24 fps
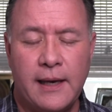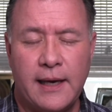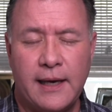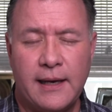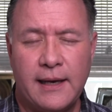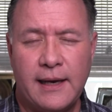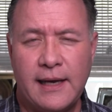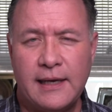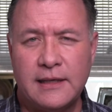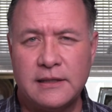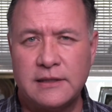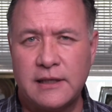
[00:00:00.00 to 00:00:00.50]

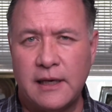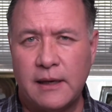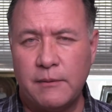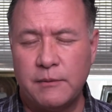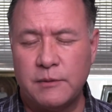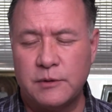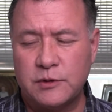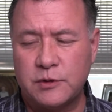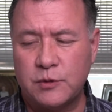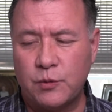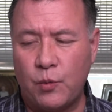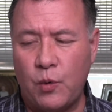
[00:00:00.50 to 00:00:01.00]
And as I
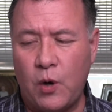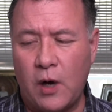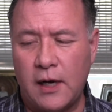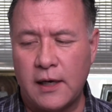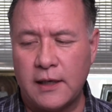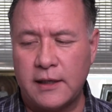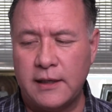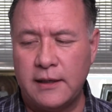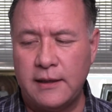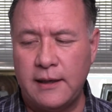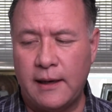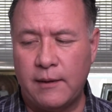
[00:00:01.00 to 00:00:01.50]
was
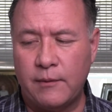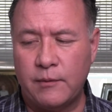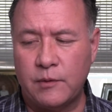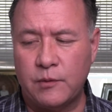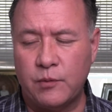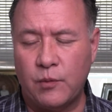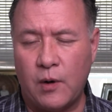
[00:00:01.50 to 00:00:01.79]
walking, I would